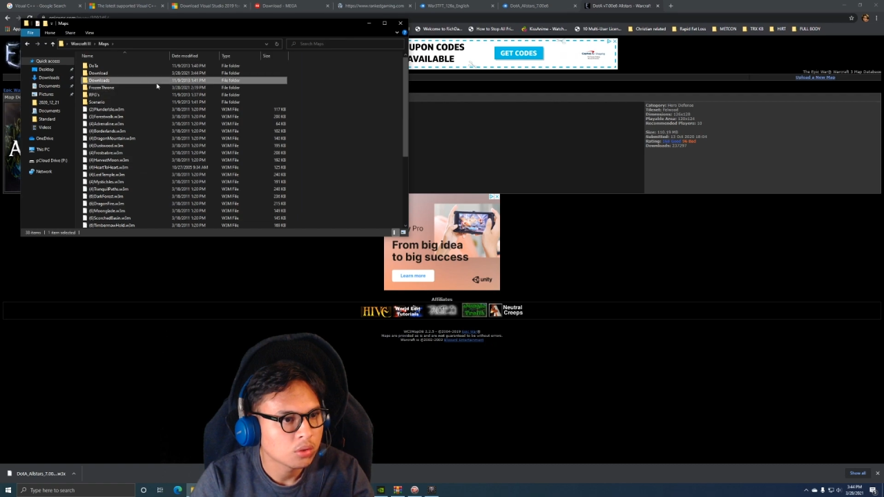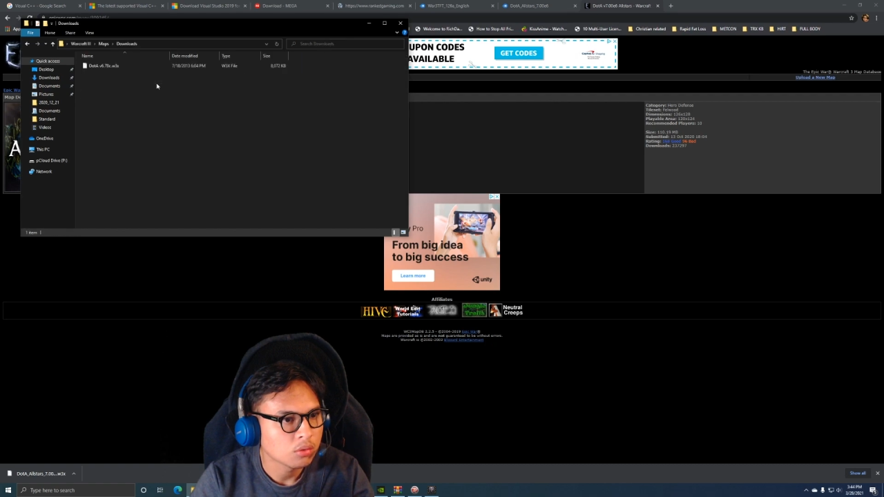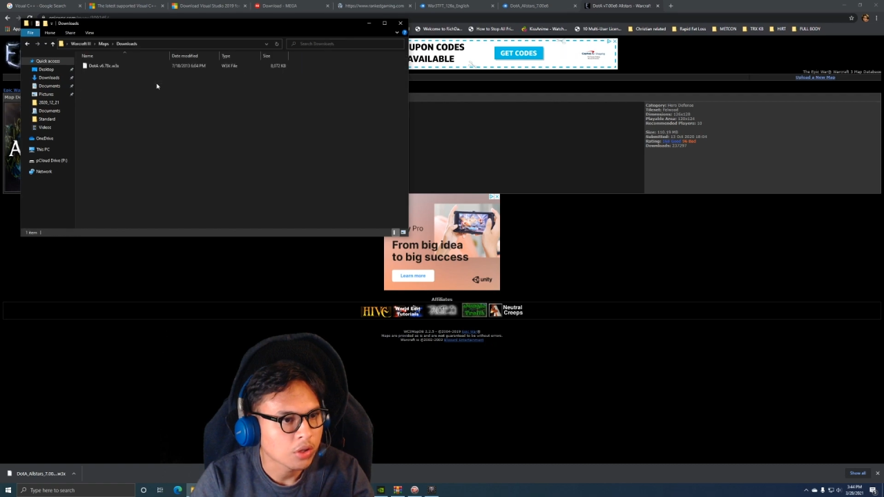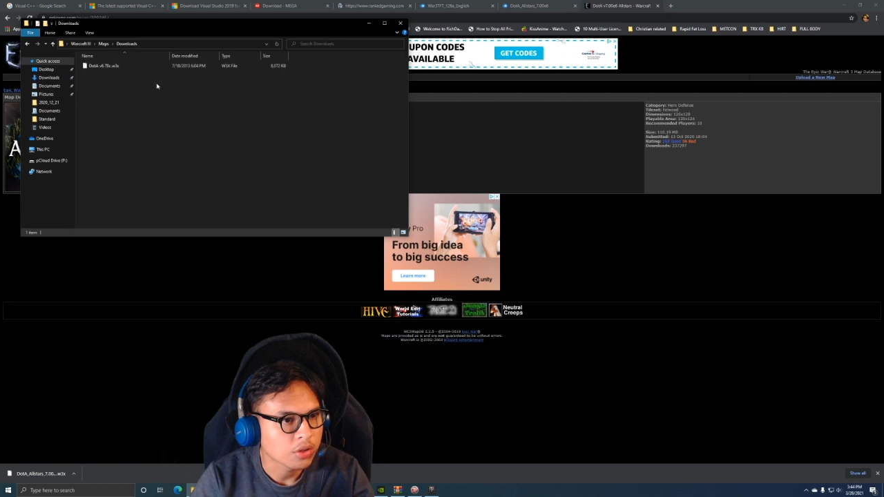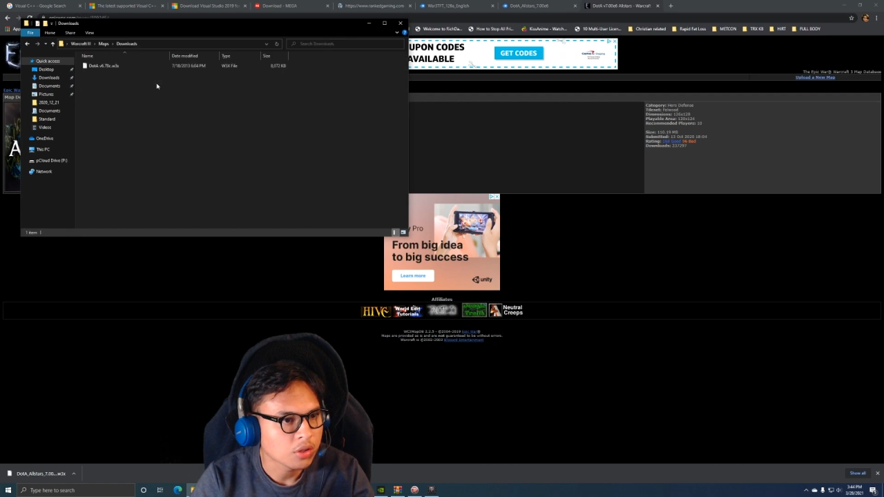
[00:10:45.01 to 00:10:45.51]

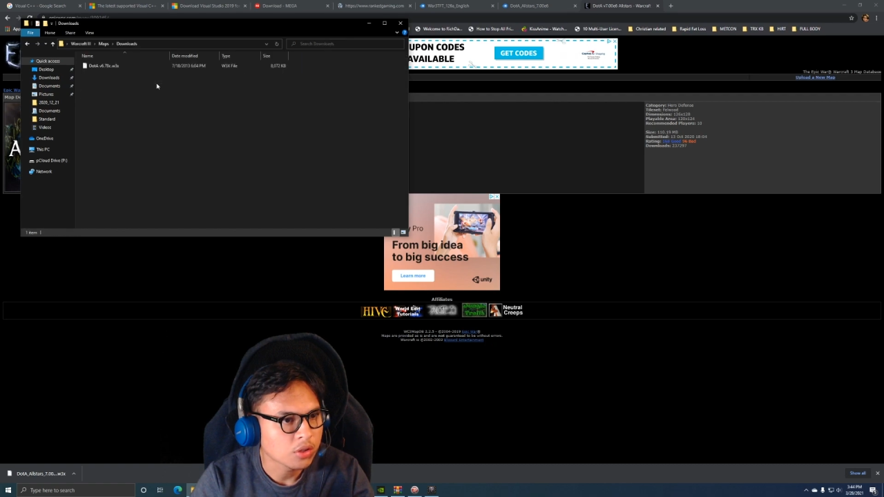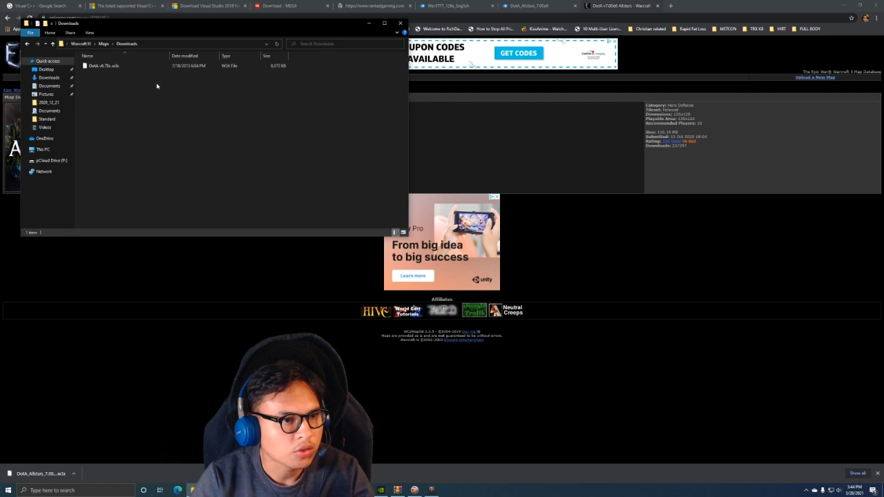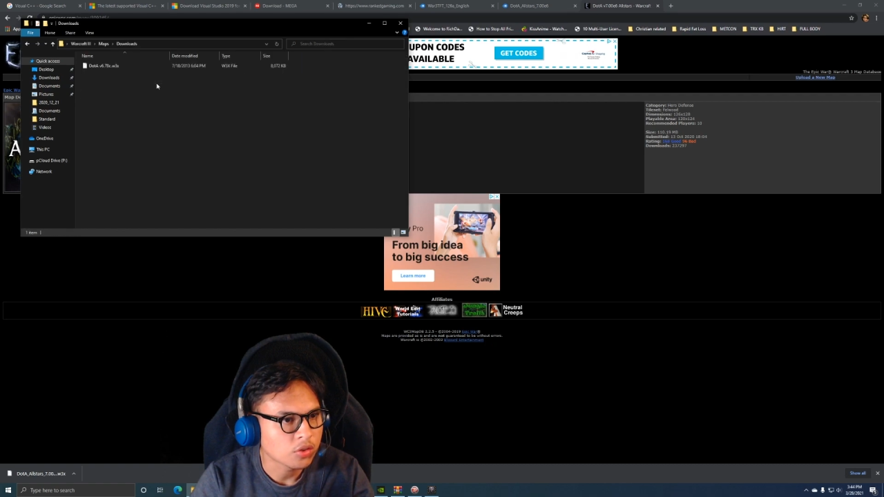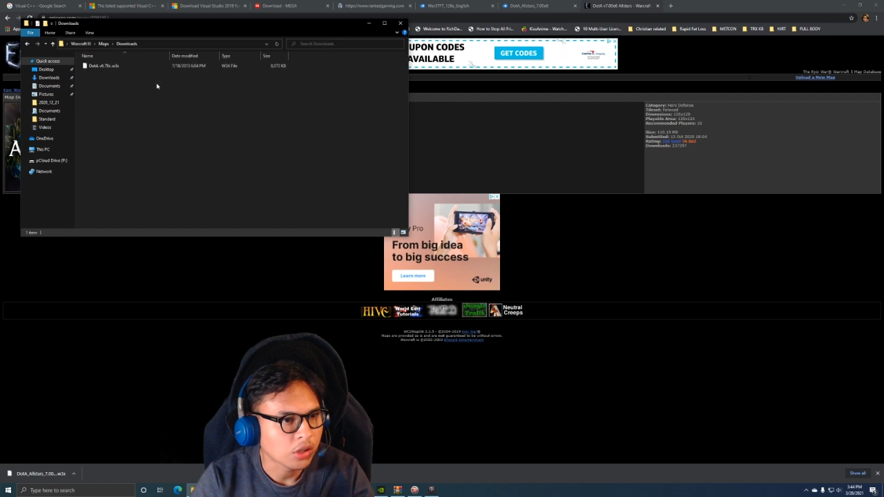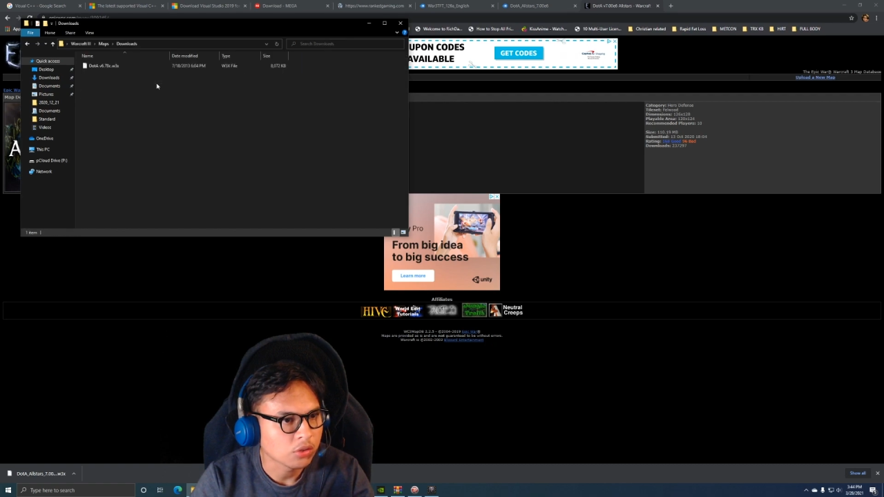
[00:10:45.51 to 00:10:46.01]
I think
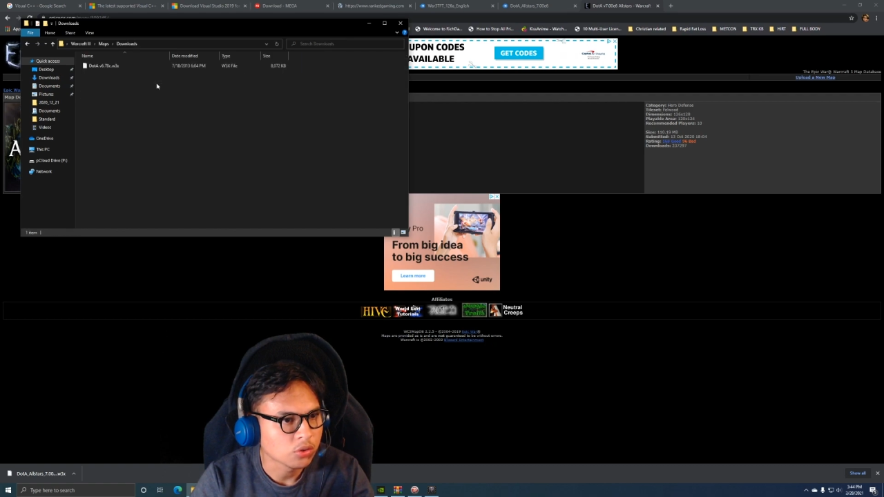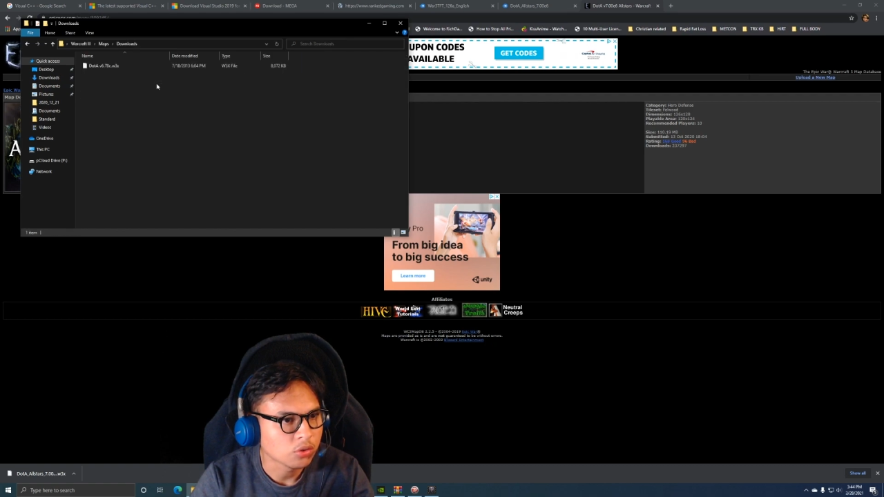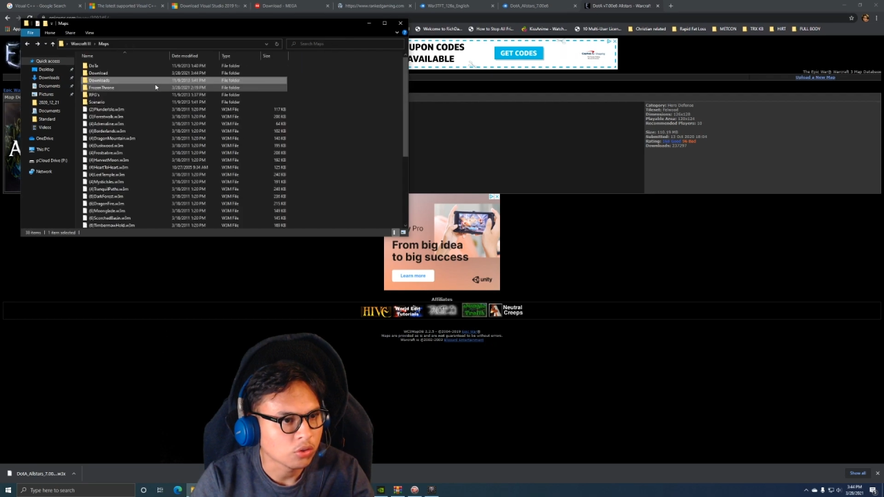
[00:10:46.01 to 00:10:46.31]
it's downloads.